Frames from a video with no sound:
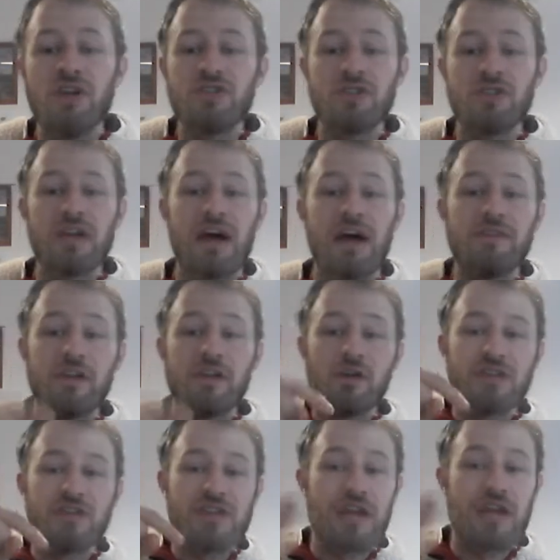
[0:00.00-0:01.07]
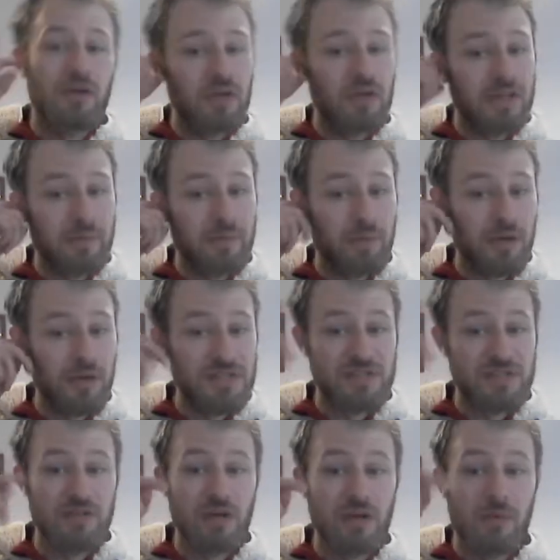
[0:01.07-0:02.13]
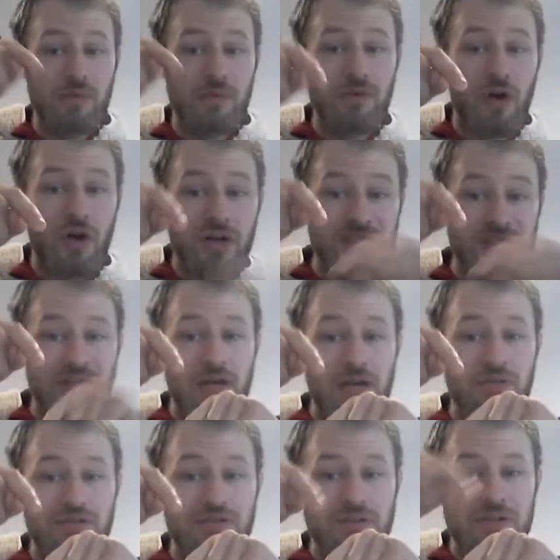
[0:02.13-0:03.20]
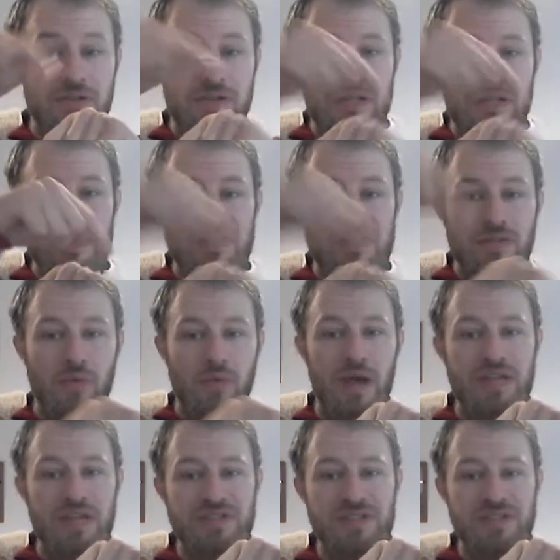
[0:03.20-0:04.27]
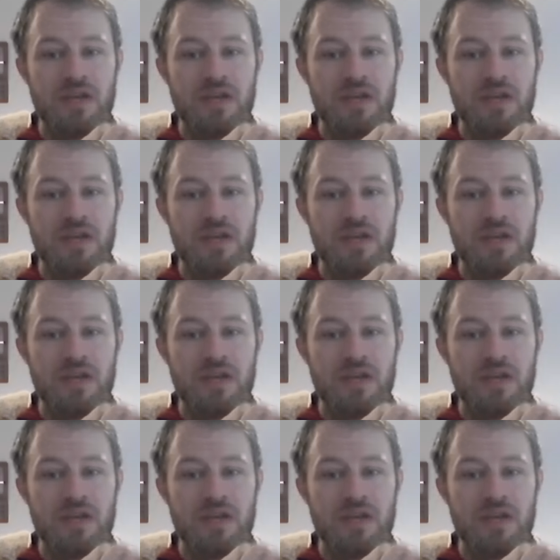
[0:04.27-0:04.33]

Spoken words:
So you have, you set out like a point, so you go north, south, east and west,